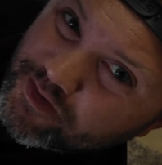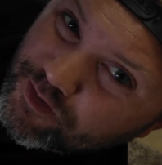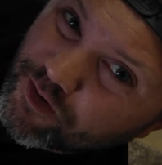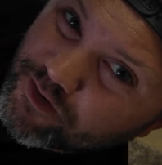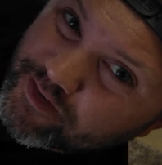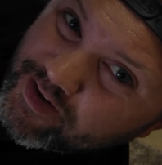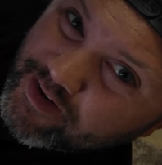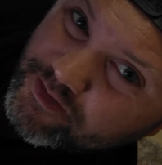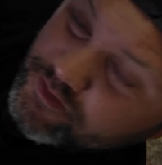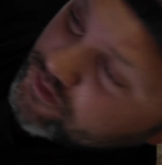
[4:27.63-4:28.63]
gonna call and
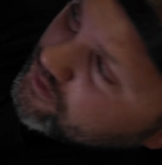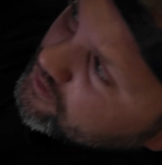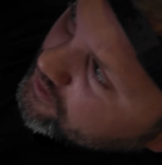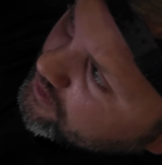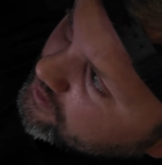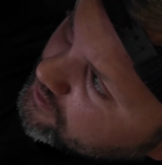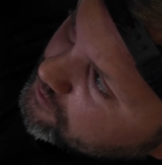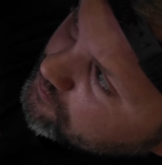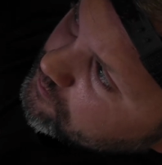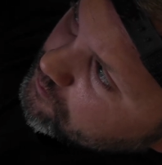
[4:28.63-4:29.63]
ask,
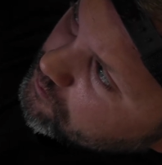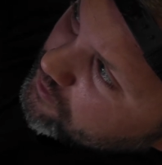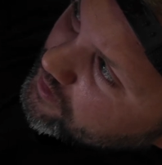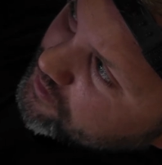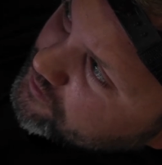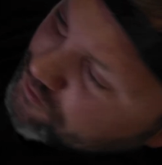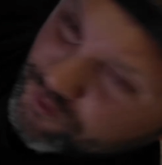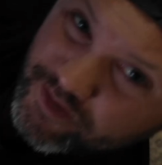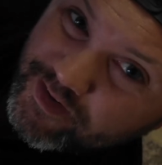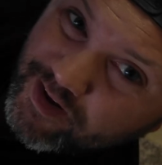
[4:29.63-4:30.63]
but I think for
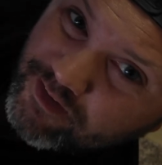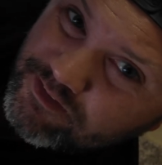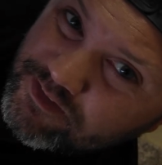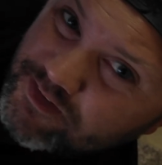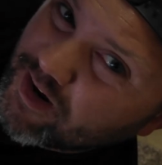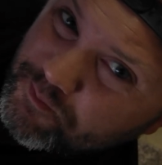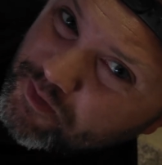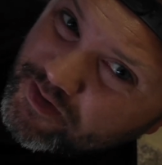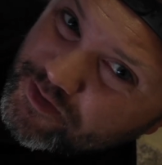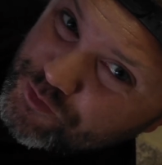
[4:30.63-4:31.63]
right now I'm
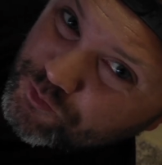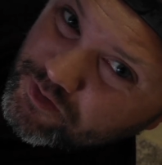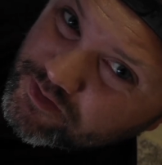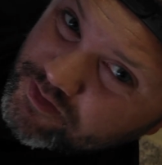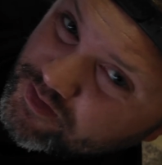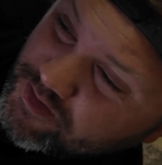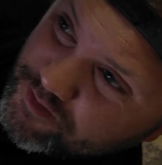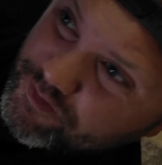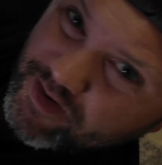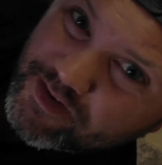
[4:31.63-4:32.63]
not gonna drill.
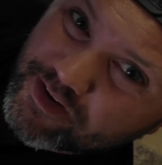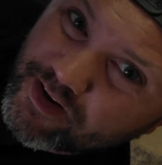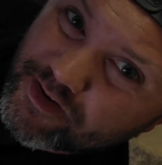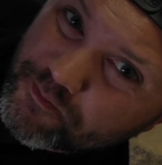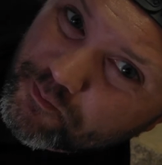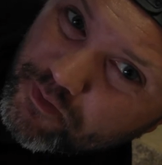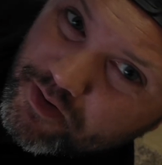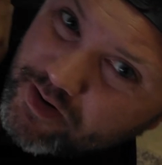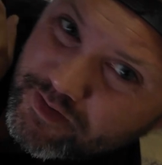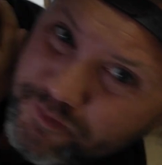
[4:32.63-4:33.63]

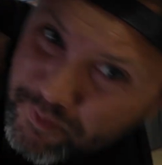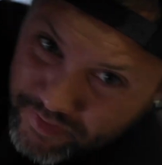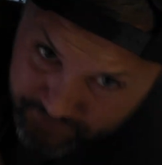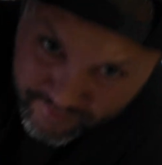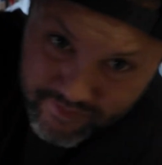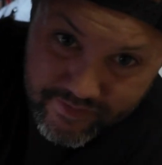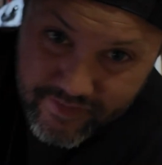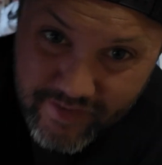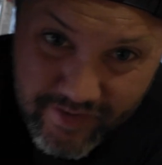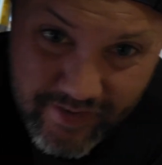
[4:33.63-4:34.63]
I guess my theory is,
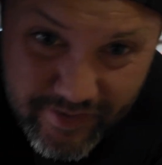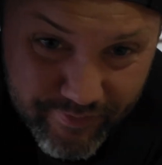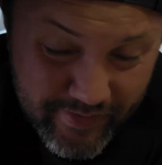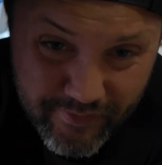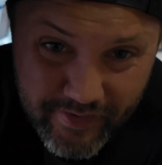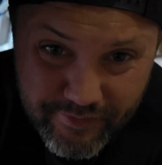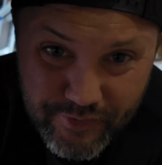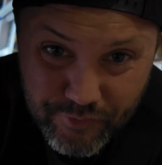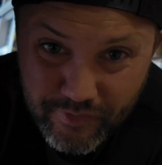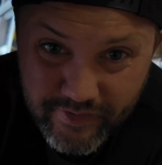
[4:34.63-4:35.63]
if I don't have to
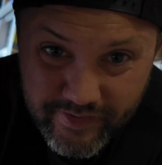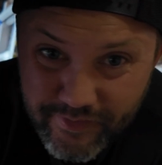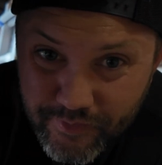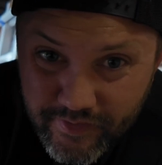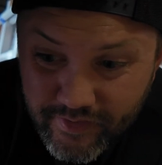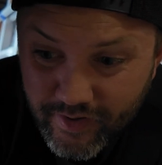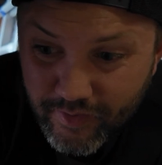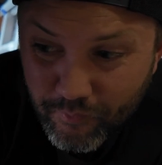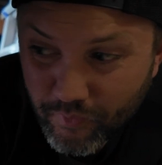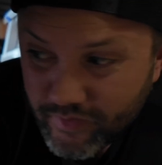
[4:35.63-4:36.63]
drill into it,
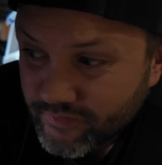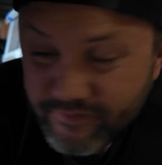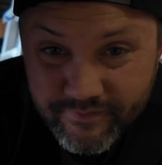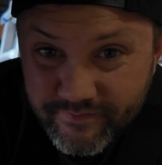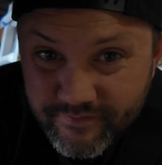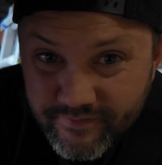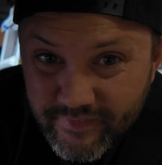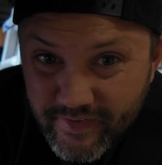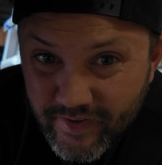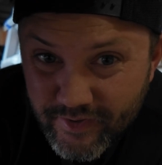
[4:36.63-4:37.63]
one,
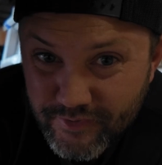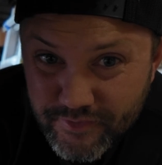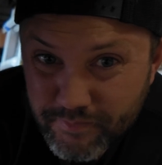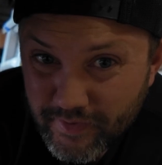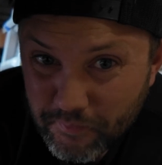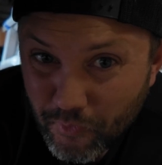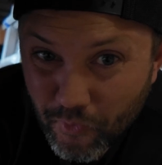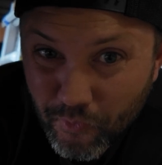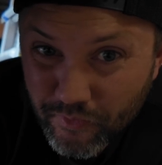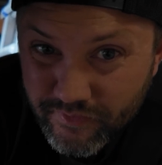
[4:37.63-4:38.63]
you're just making more
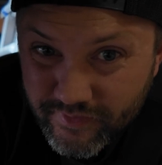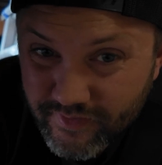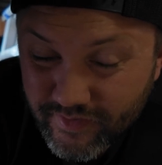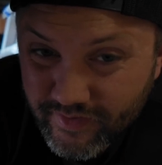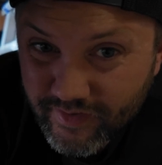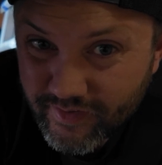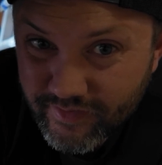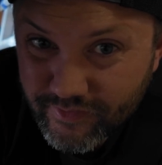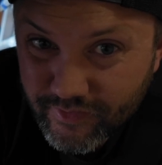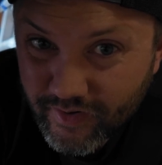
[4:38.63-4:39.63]
holes
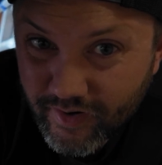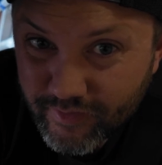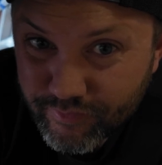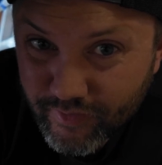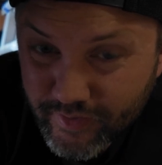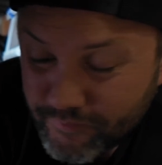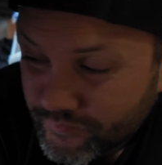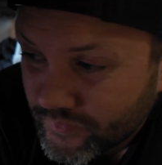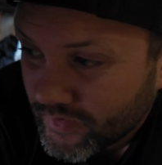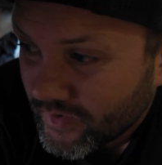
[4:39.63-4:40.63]
in your frame.
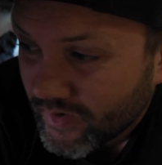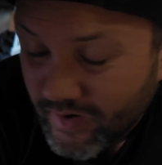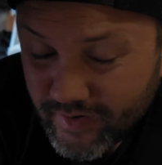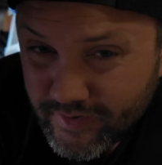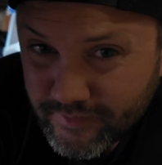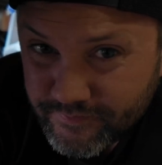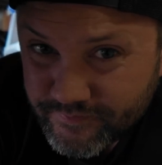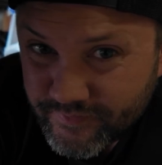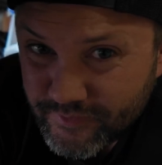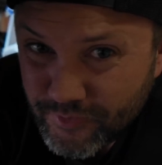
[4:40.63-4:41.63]

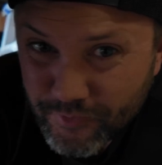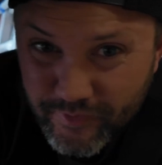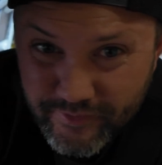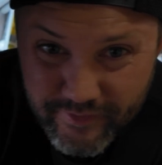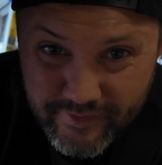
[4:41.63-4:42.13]
Two,